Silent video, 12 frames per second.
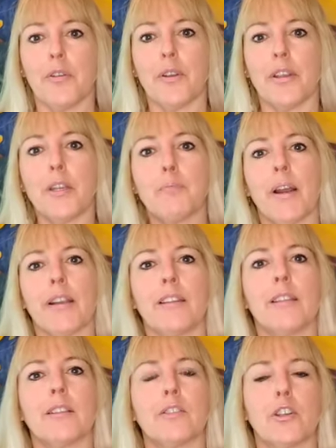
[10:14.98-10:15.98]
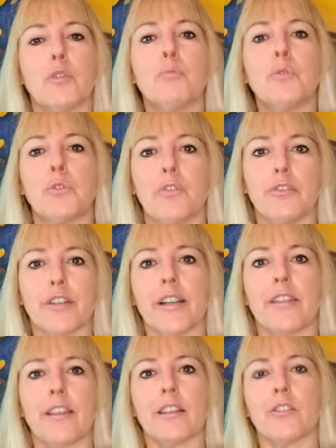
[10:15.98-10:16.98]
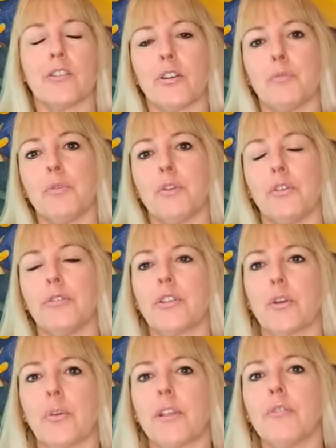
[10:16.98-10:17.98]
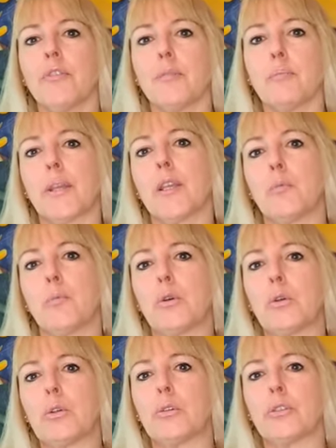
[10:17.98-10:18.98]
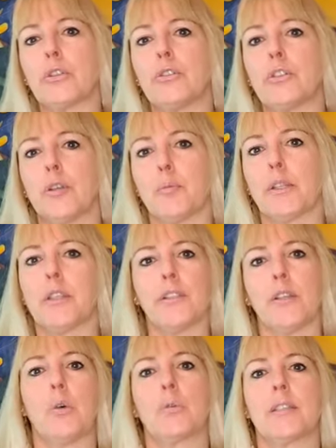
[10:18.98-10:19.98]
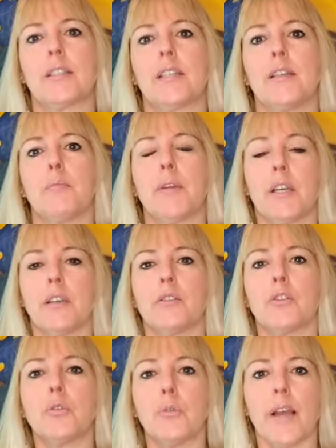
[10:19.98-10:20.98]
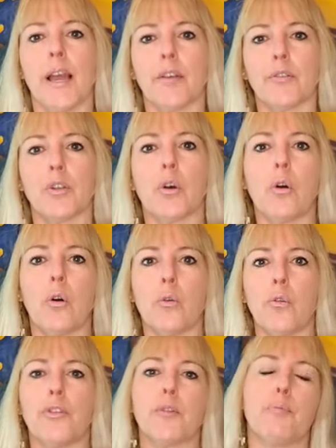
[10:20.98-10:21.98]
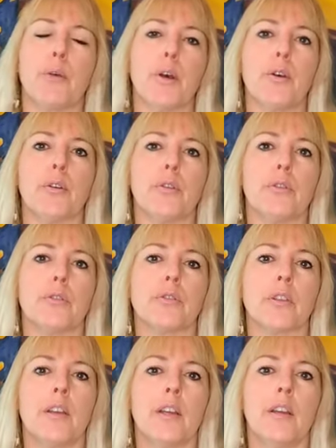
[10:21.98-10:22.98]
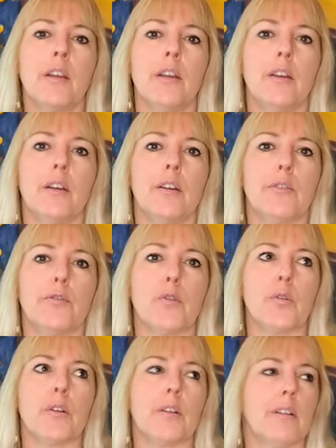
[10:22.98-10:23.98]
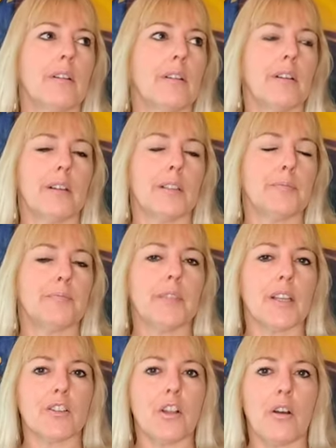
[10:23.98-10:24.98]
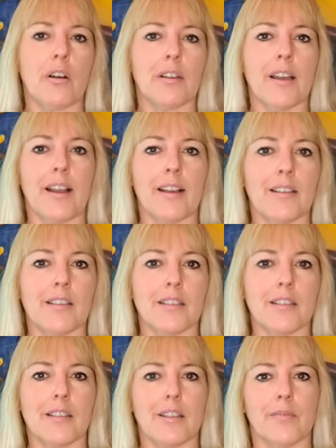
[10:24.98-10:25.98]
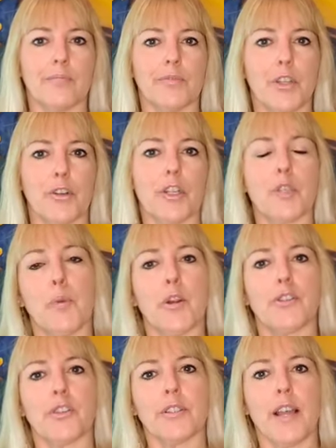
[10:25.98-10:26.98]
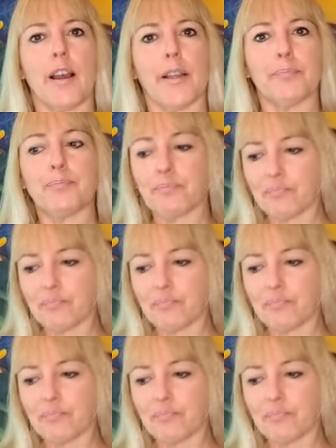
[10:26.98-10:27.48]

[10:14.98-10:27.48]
Anybody that's going to move or anything that's going to move. So, even people you typically don't see because you have to hold the pose for um, as long as your exposure time.